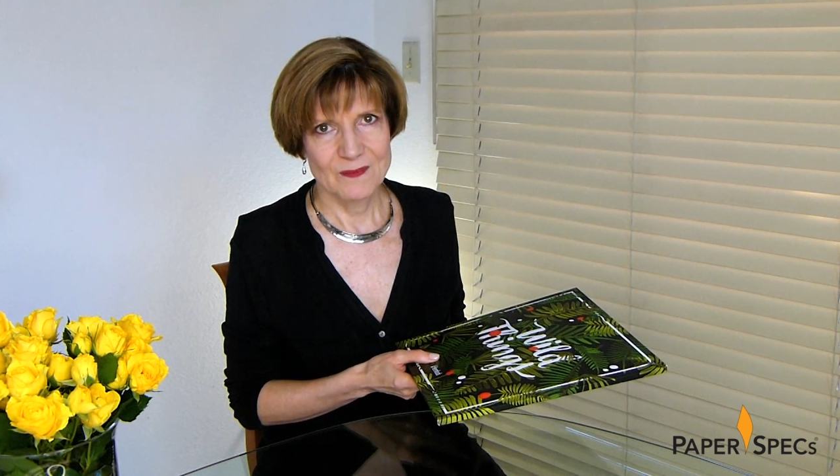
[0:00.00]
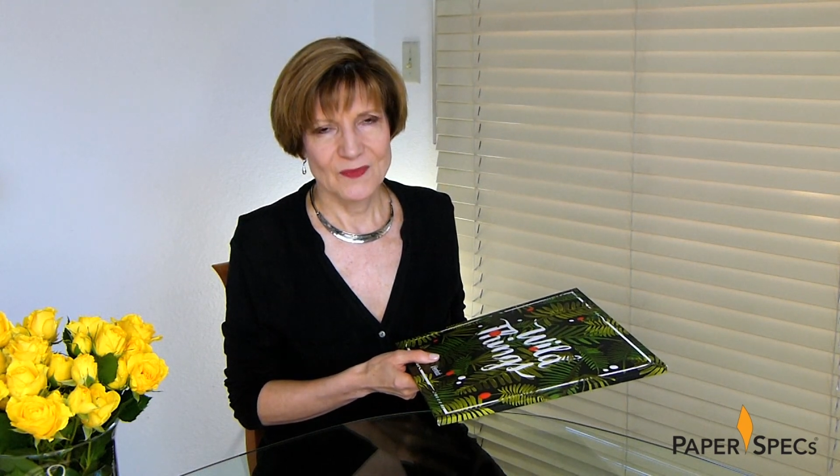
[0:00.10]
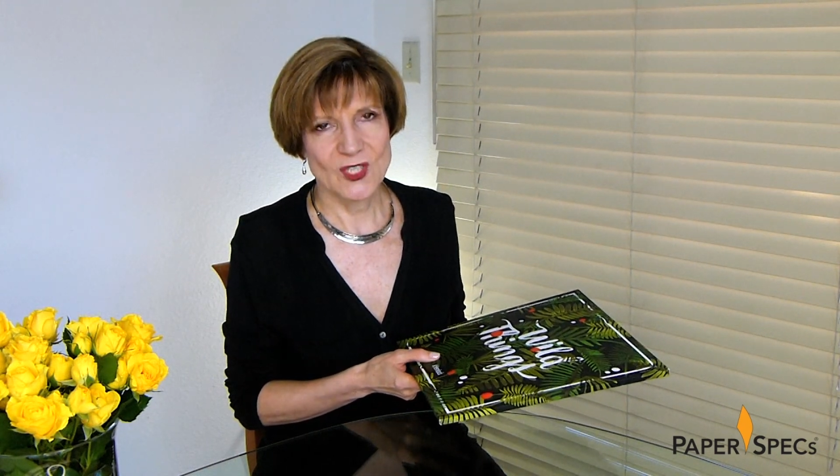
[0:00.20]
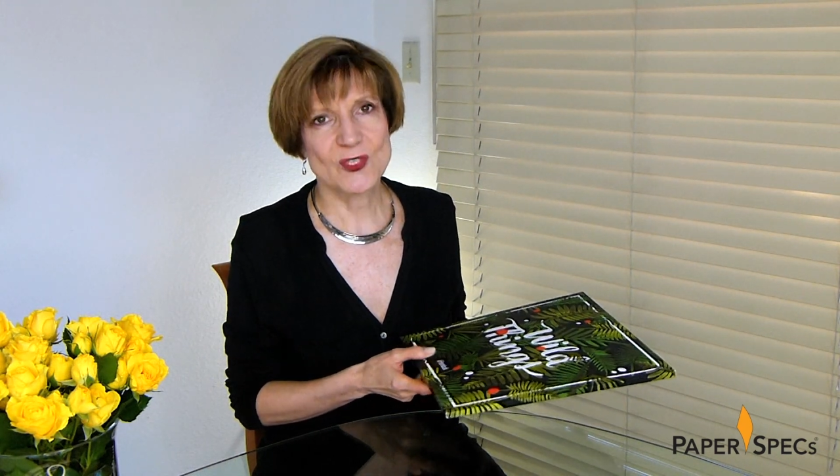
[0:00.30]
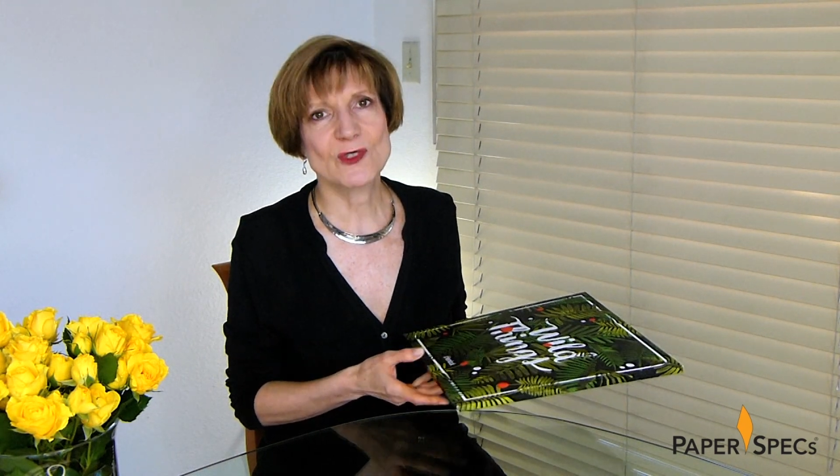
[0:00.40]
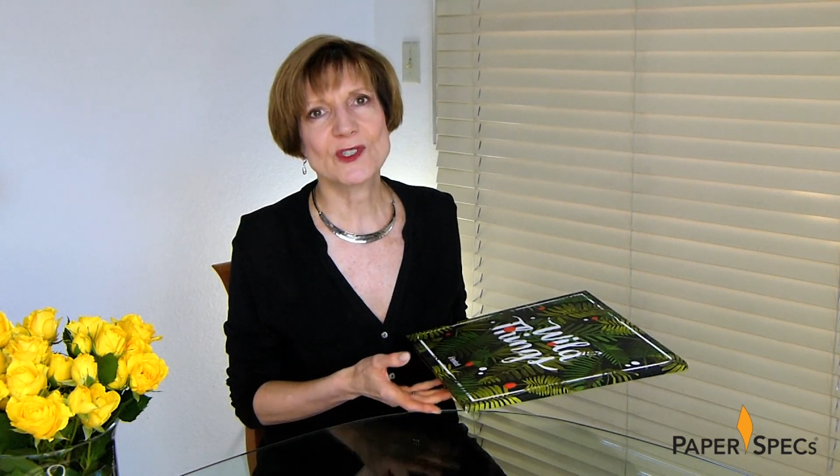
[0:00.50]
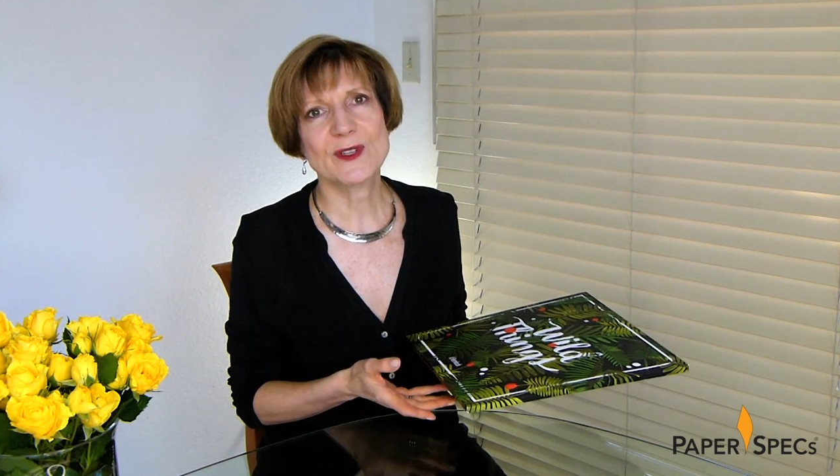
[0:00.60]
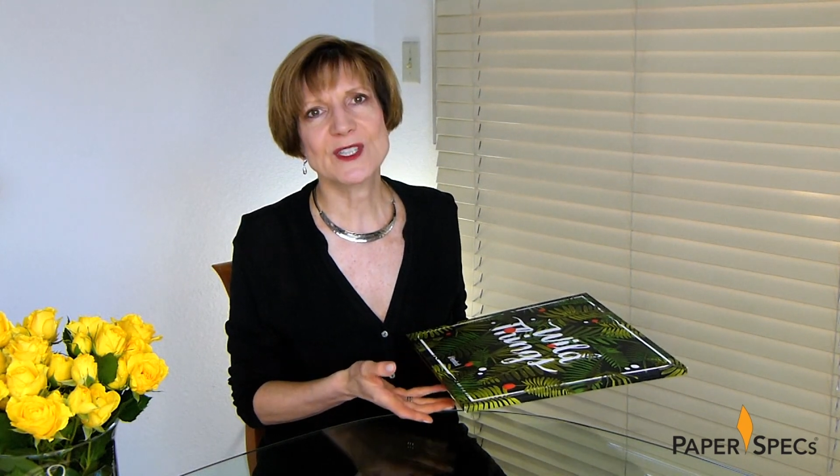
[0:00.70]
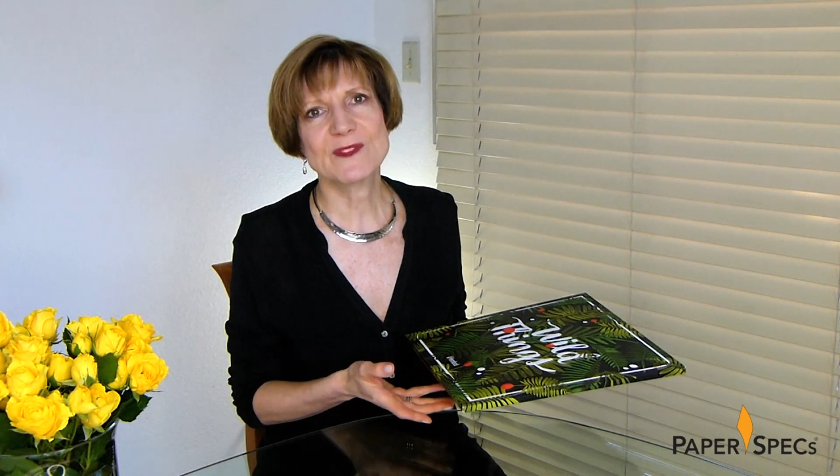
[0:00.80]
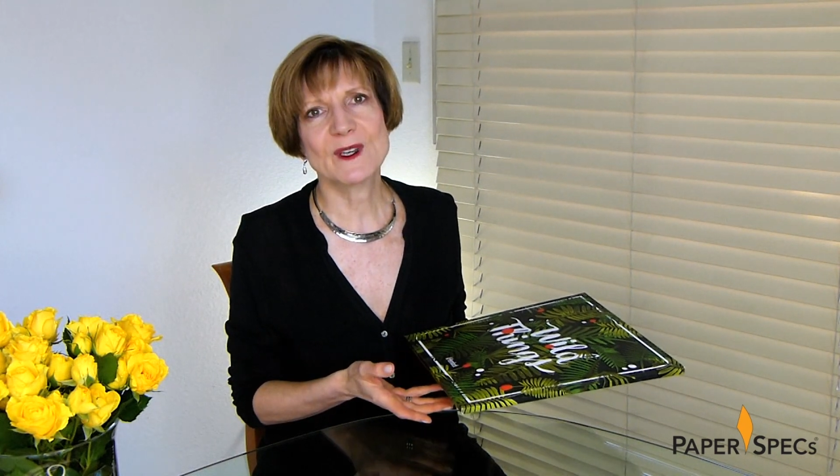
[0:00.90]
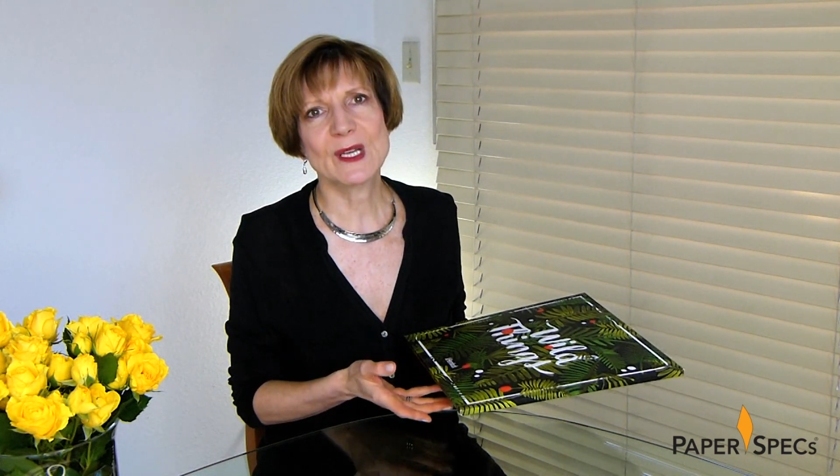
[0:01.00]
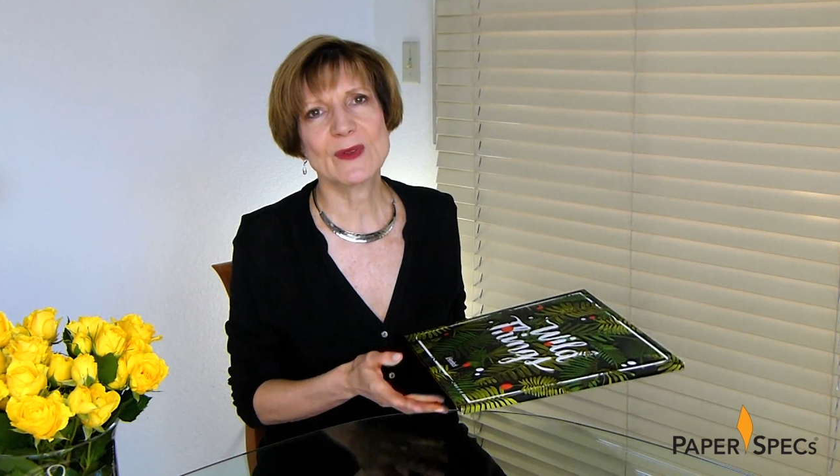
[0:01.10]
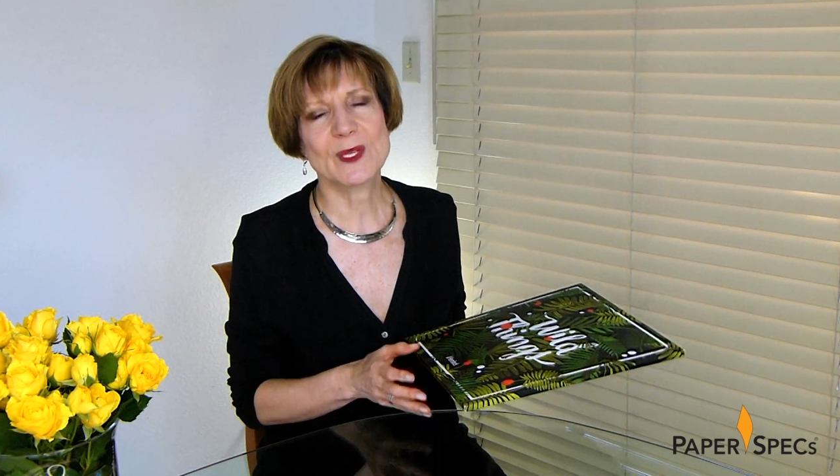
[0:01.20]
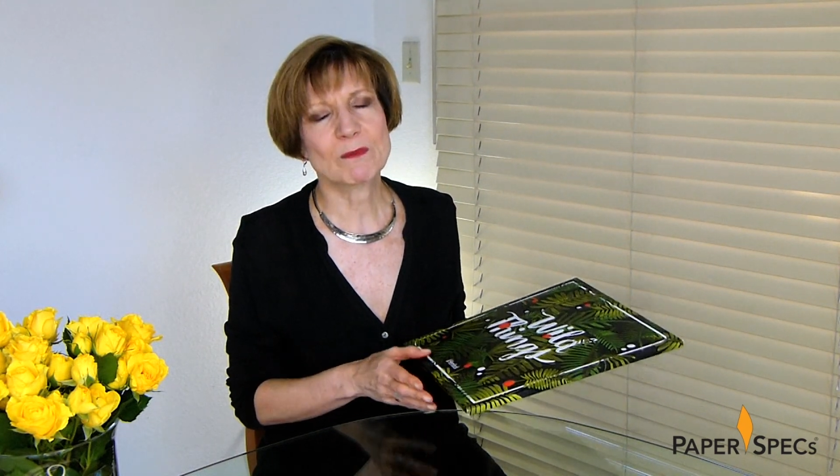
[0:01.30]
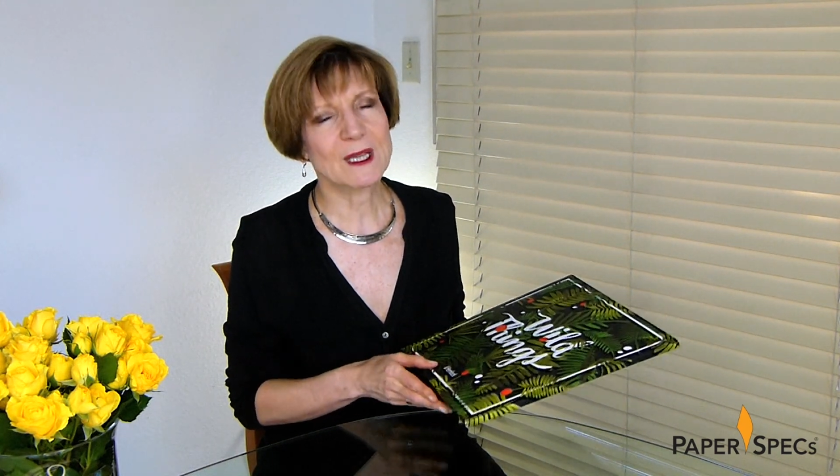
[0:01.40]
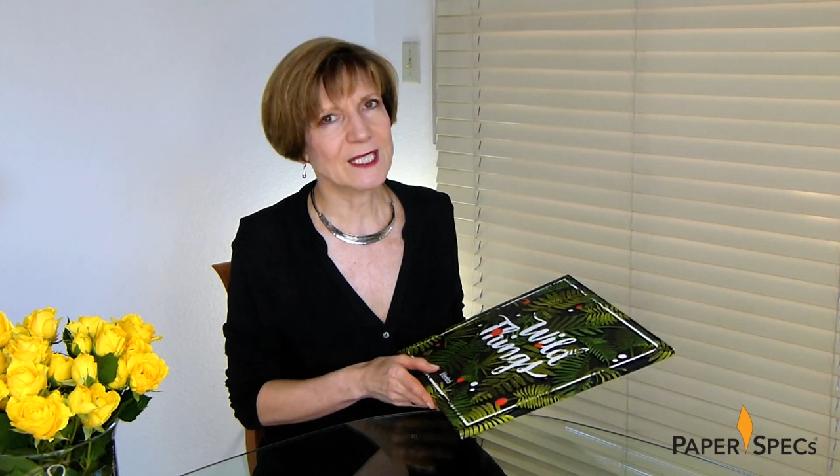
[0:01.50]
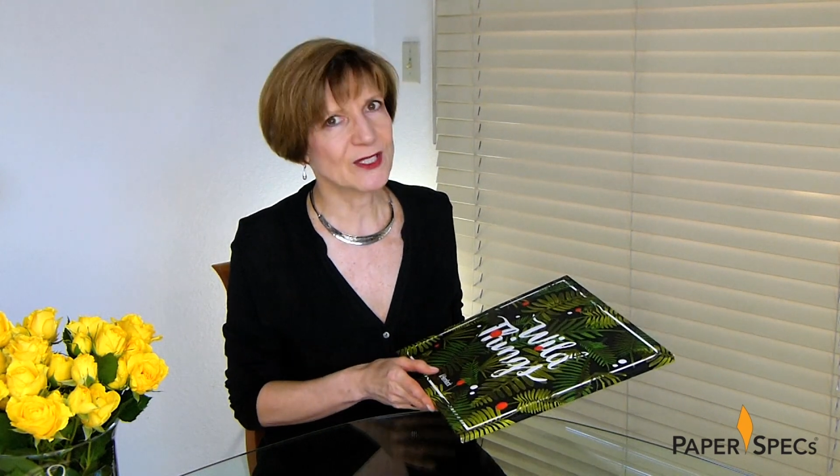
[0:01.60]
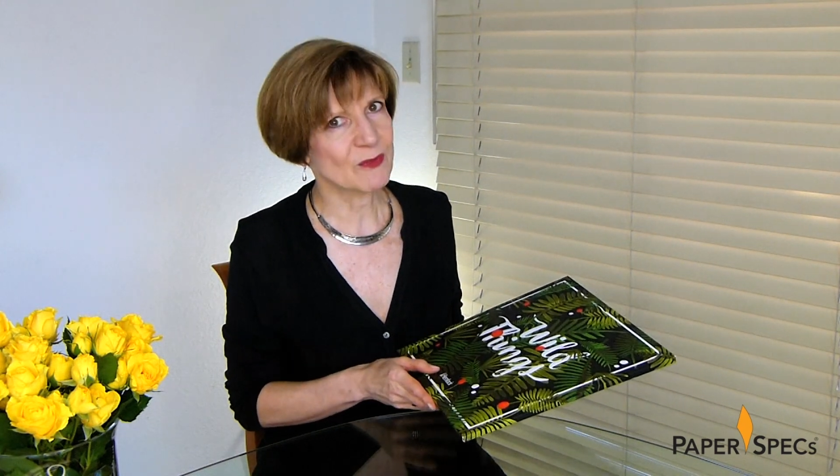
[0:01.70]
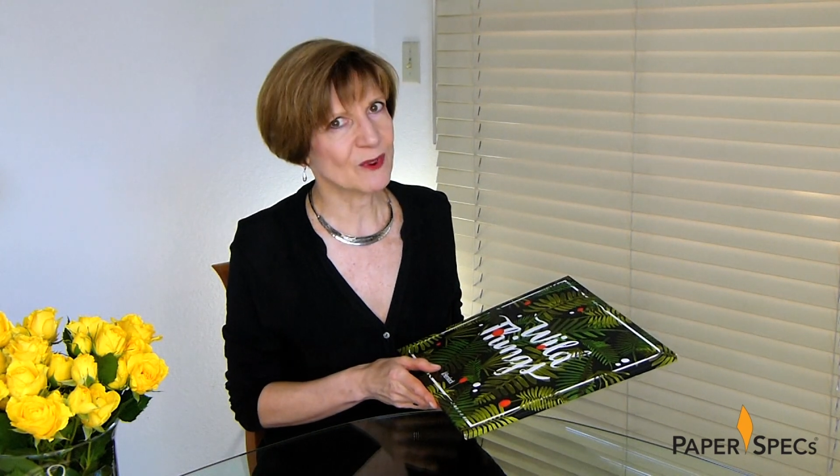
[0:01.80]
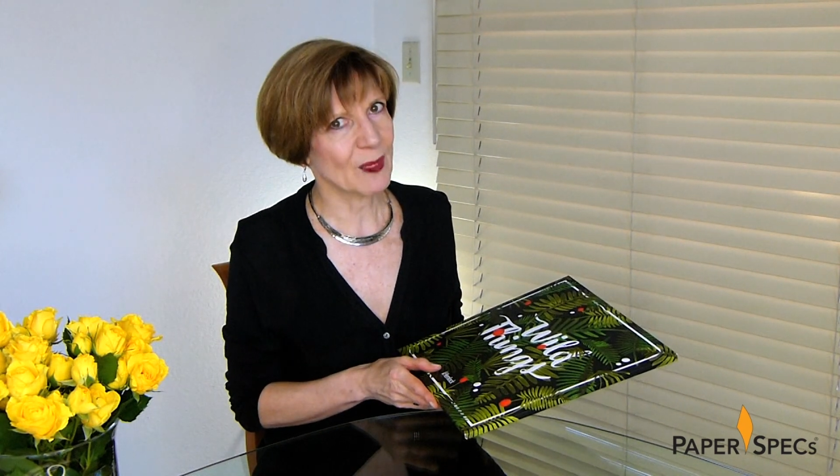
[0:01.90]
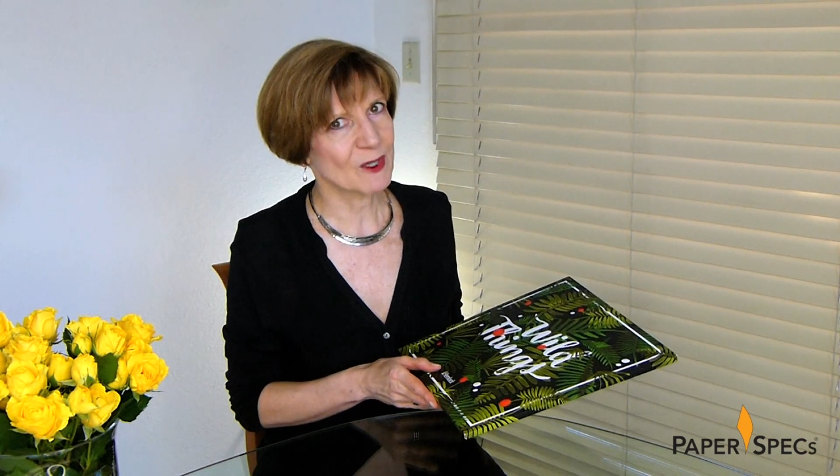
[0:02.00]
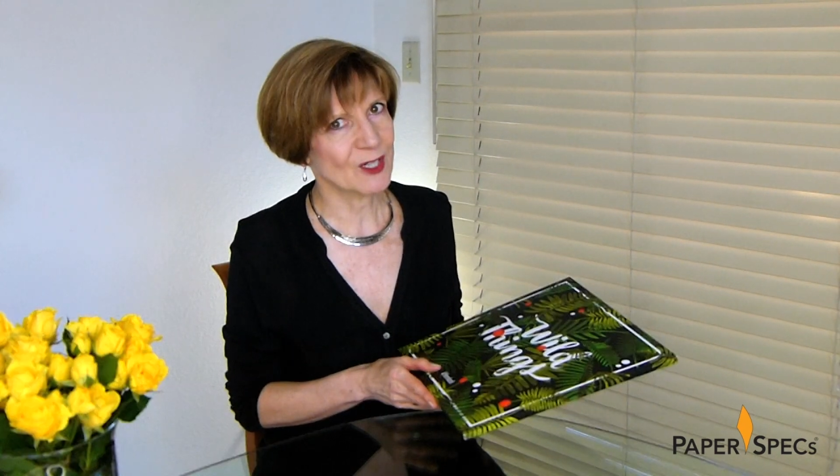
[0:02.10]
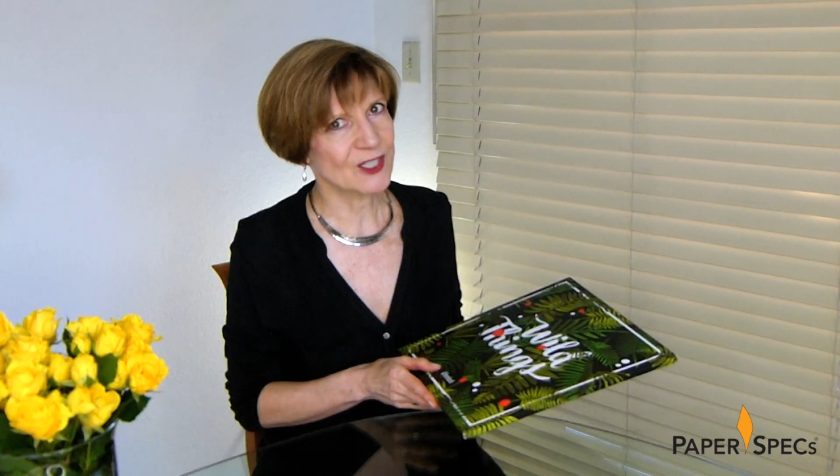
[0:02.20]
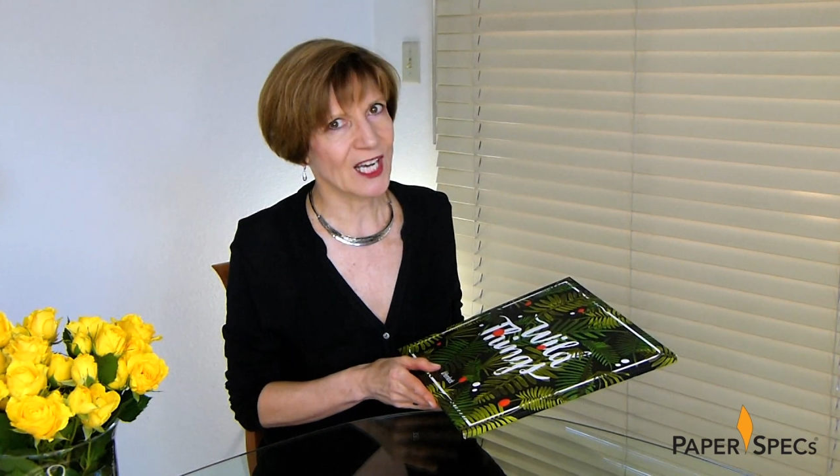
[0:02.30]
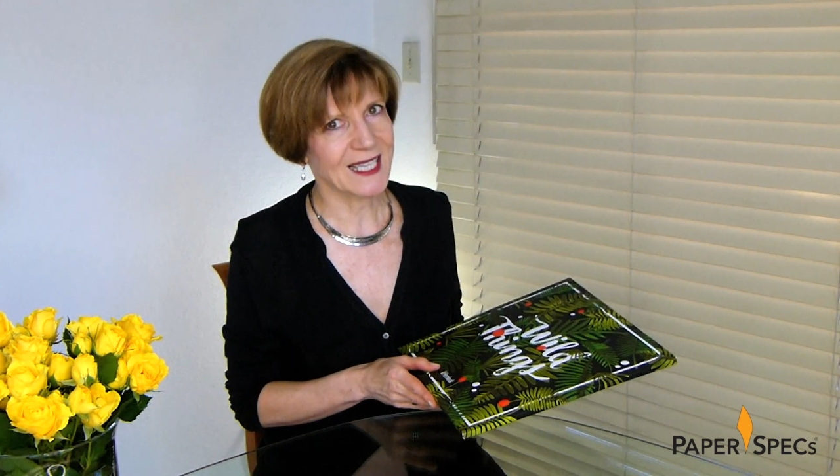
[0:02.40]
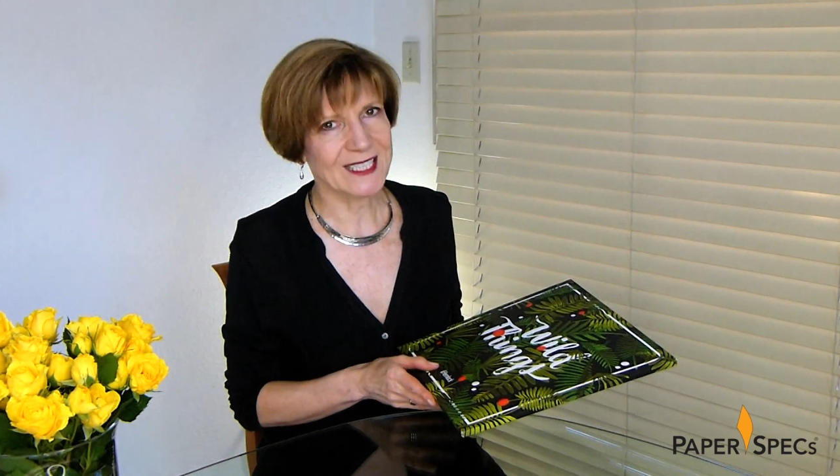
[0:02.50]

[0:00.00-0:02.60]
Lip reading: Did you enjoy this video? Then please subscribe to our channel.